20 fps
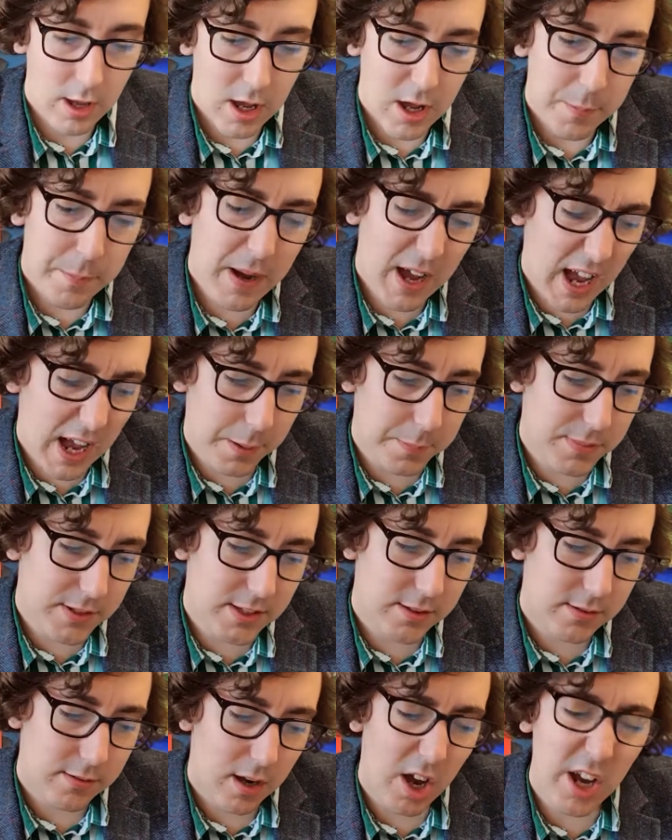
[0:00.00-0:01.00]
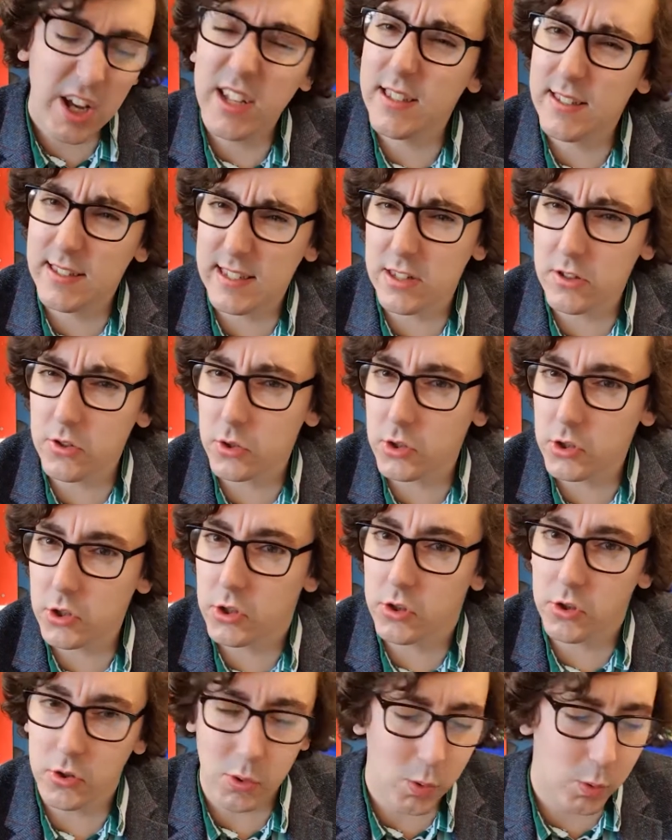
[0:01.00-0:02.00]
Perhaps I could sit on a
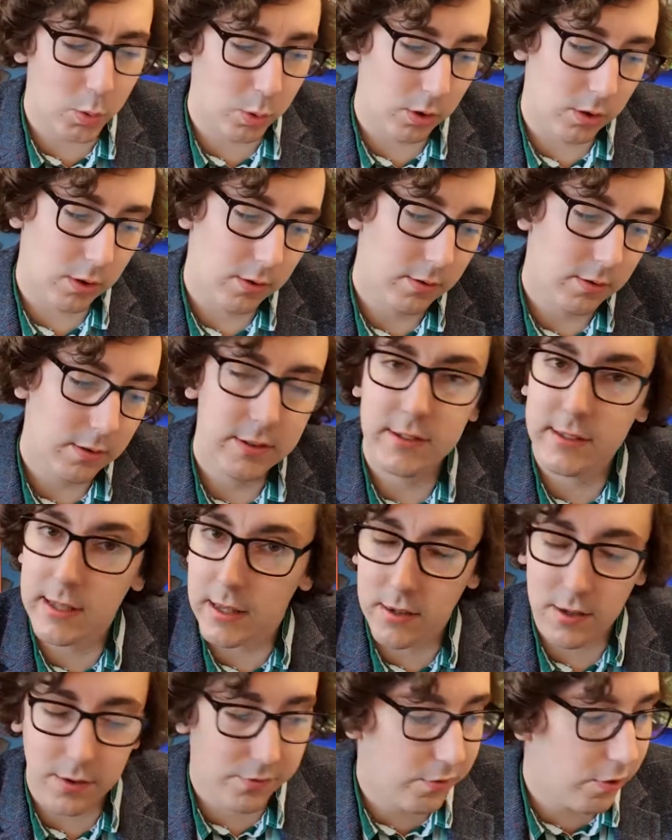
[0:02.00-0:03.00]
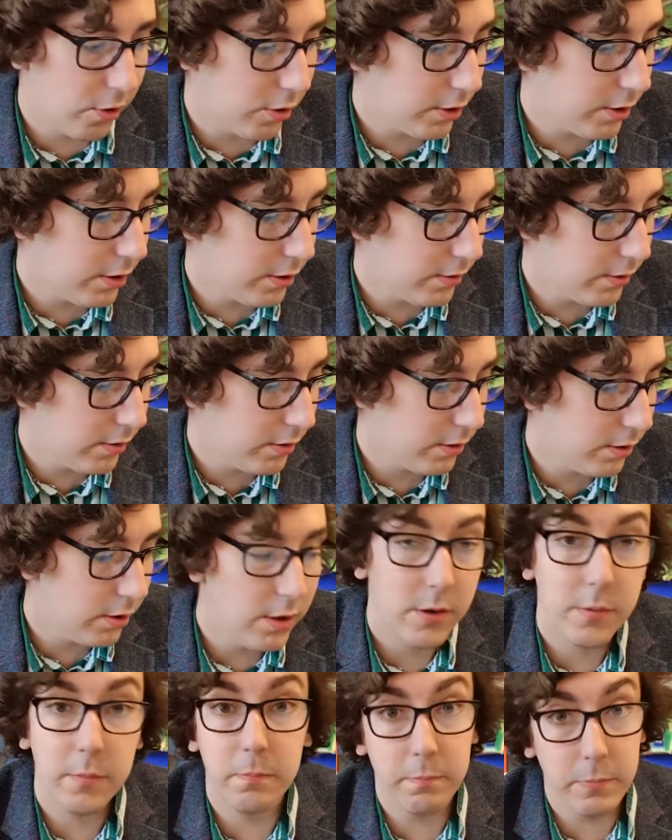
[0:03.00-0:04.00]
stool, said the frog.
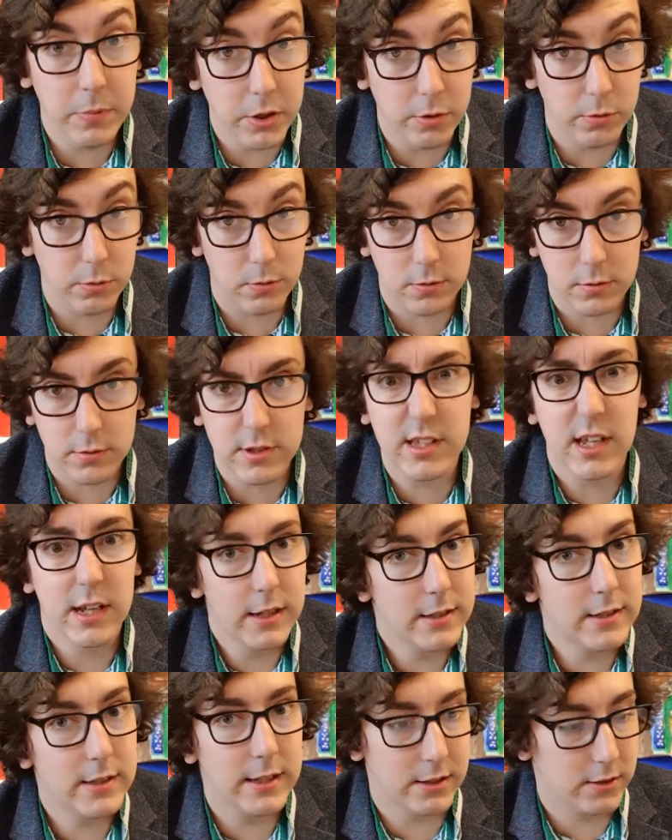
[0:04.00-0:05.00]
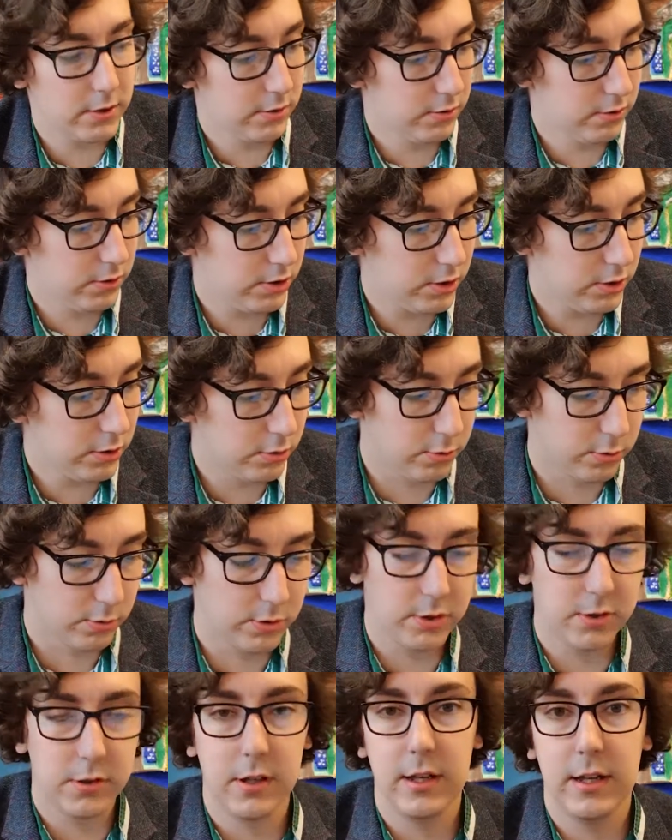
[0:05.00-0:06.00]
Mules sit on
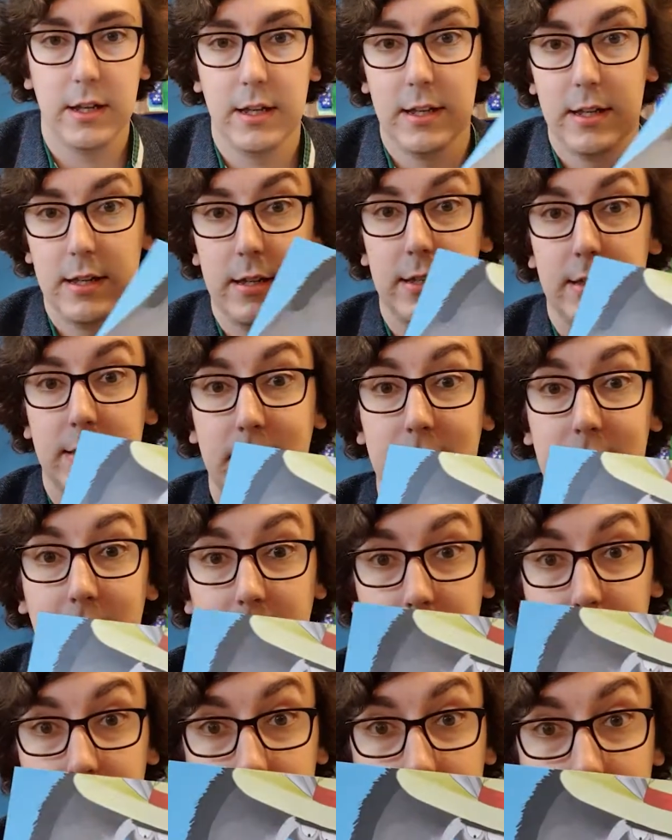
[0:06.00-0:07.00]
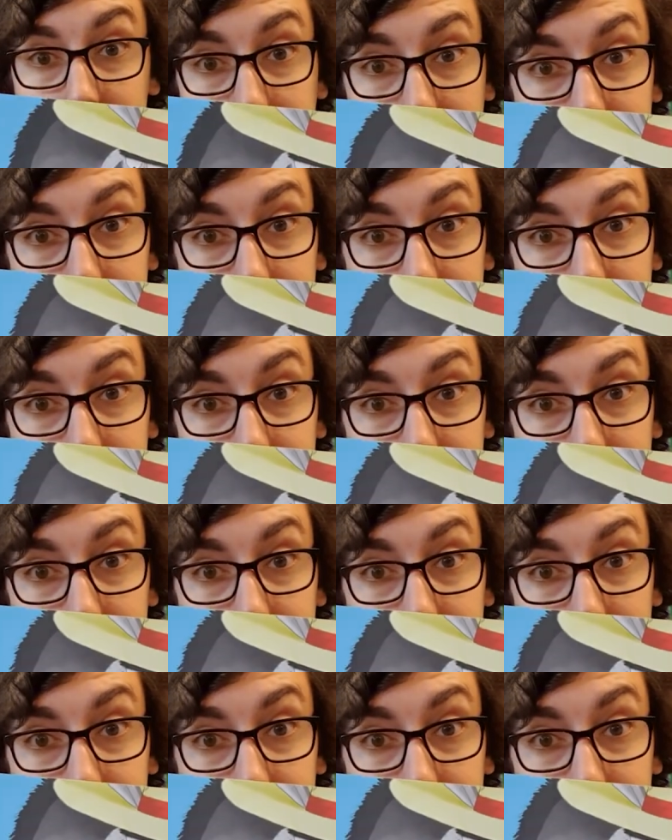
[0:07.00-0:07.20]
stools, said the cat.